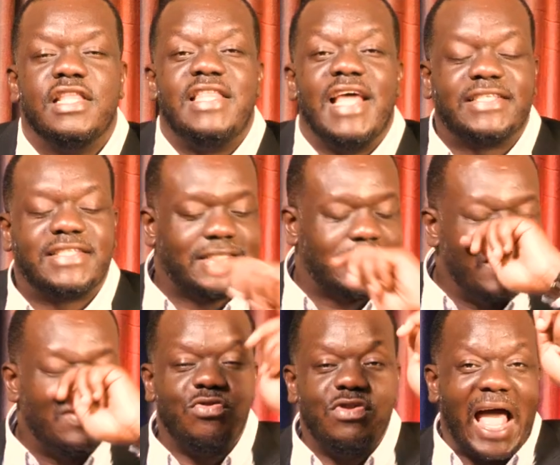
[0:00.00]
That
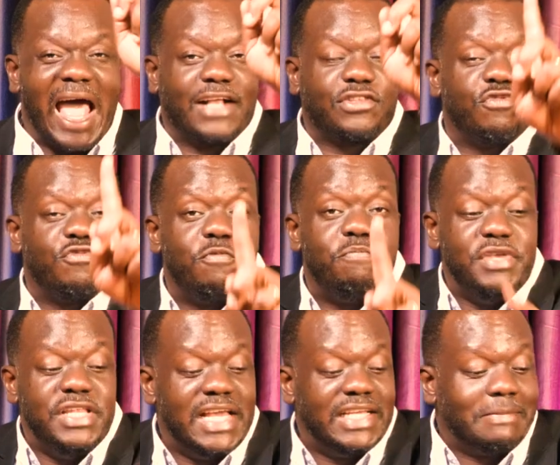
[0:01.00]
single act of
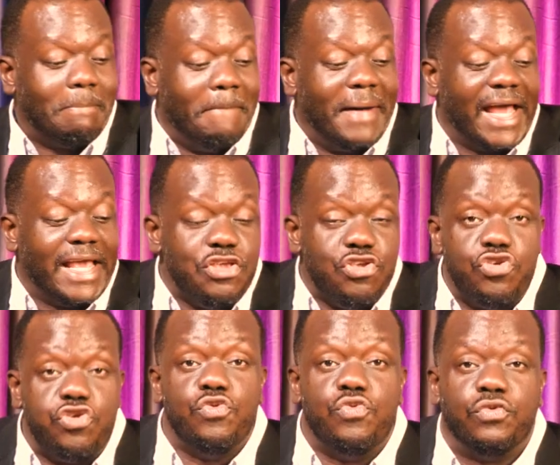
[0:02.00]
obedience by
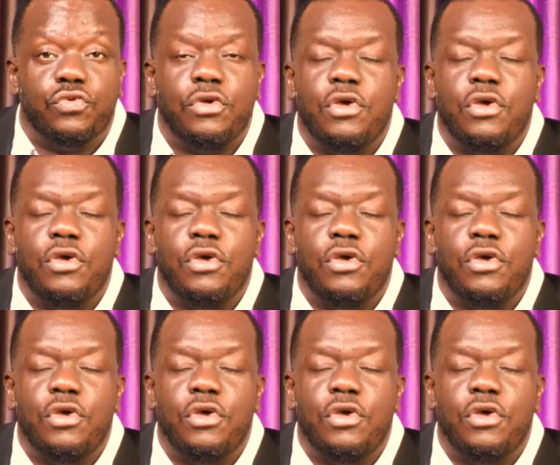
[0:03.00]
you